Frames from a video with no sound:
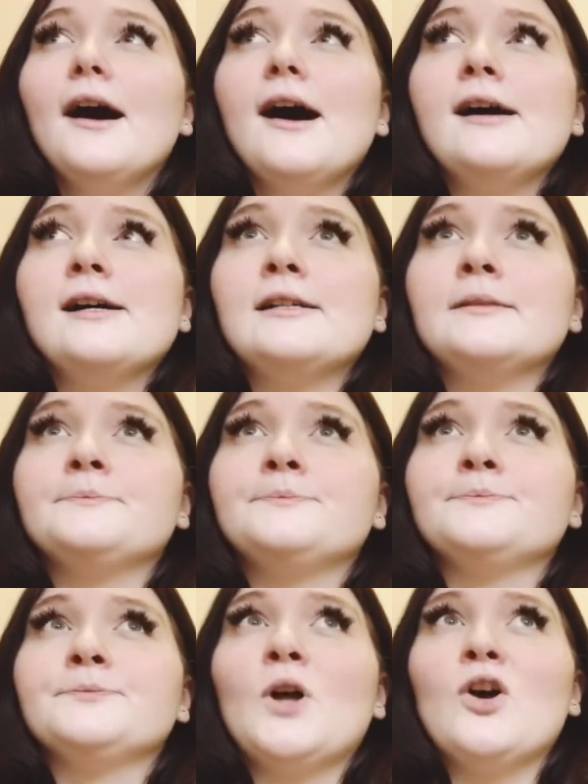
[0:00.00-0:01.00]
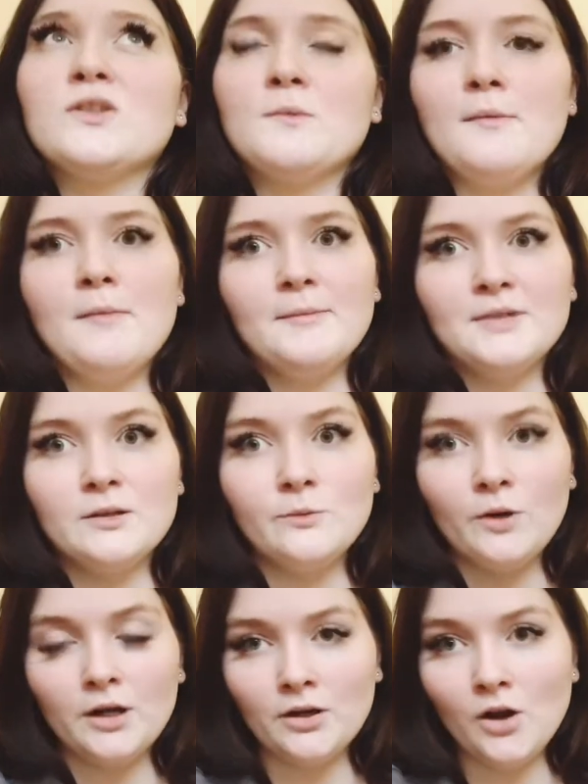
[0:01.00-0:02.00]
Also, my mom didn't
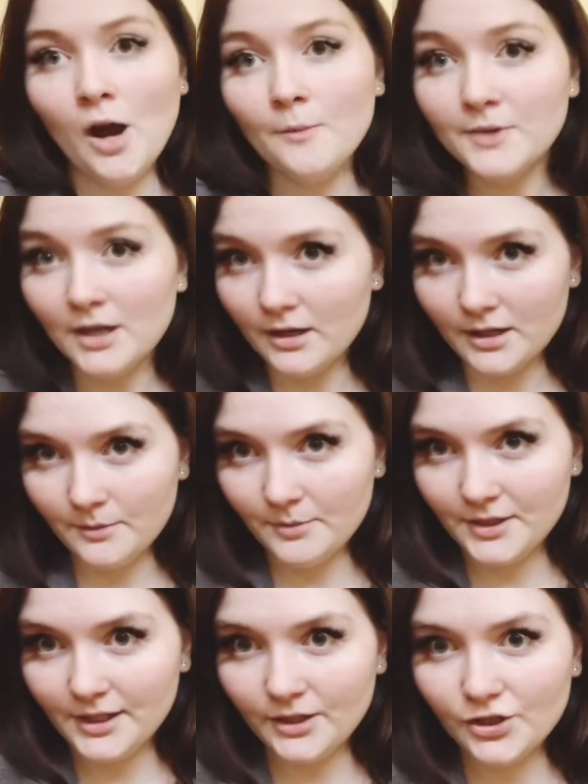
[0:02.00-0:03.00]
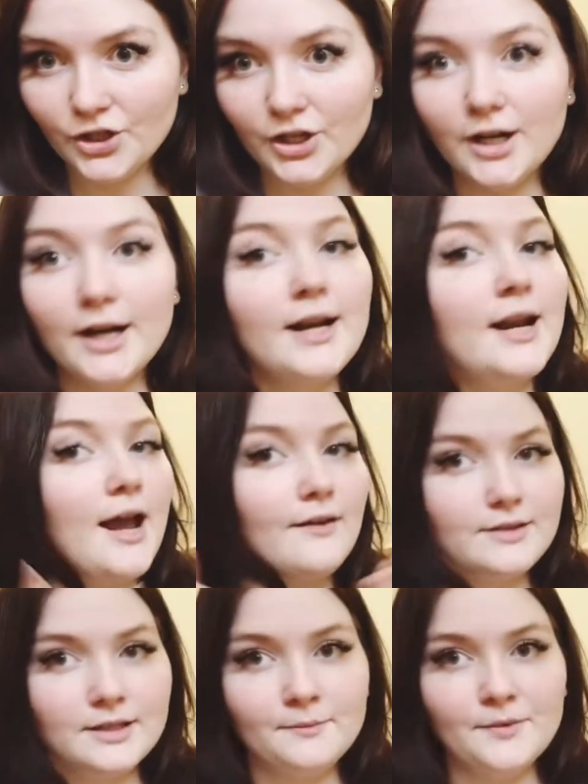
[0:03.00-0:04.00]
want to not be 100% sure and
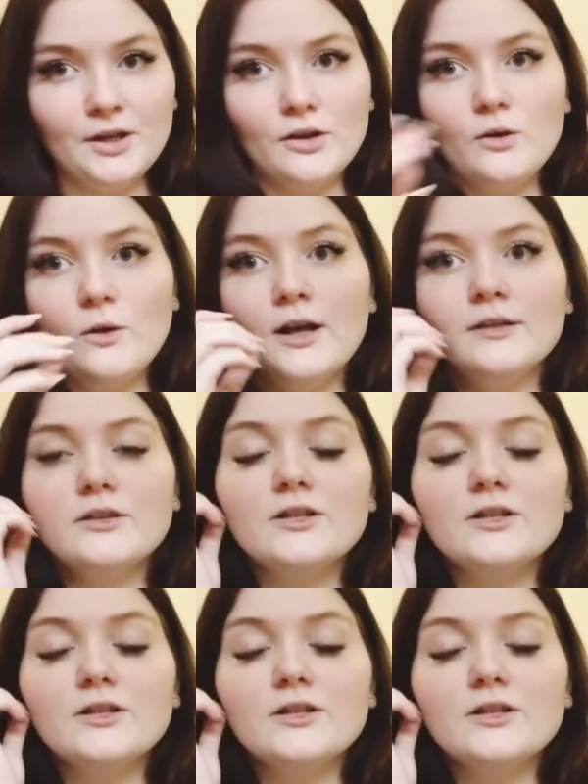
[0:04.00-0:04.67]
have something go on.